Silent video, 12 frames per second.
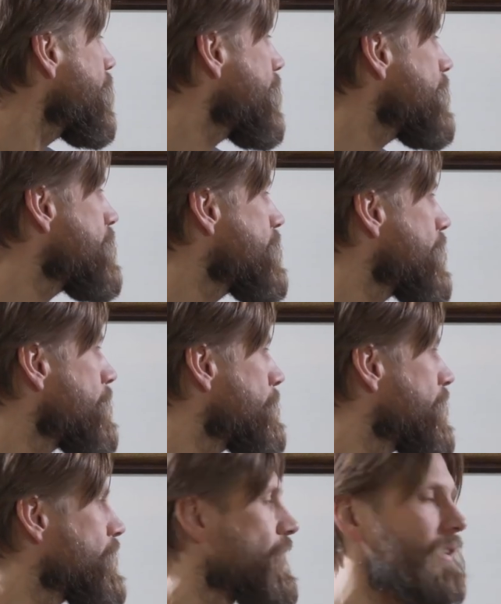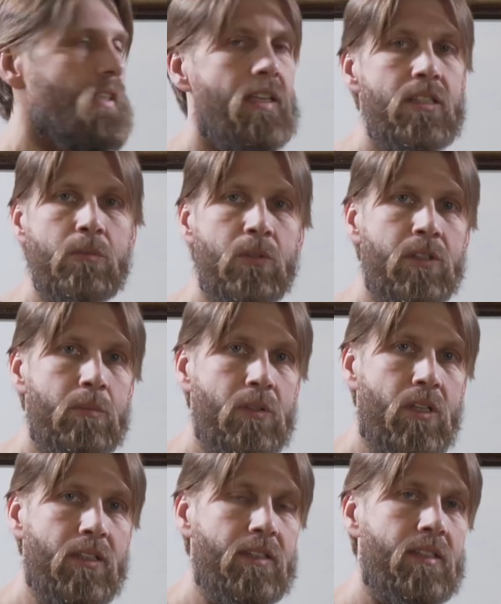each segment contains
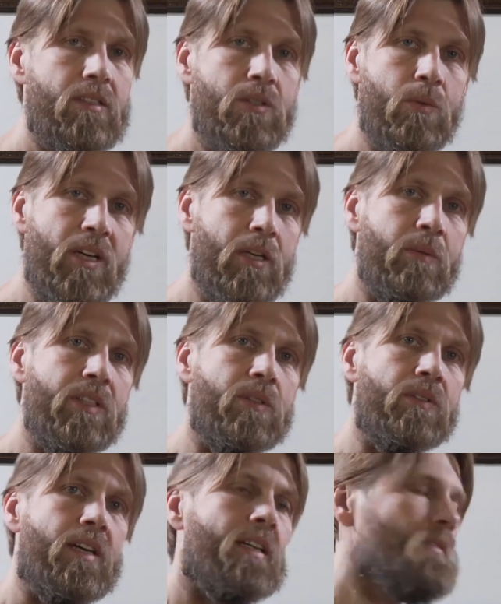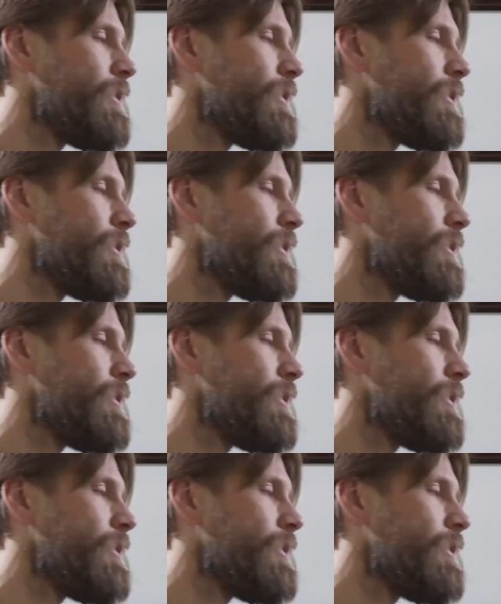multiple contacts. So why do we do that?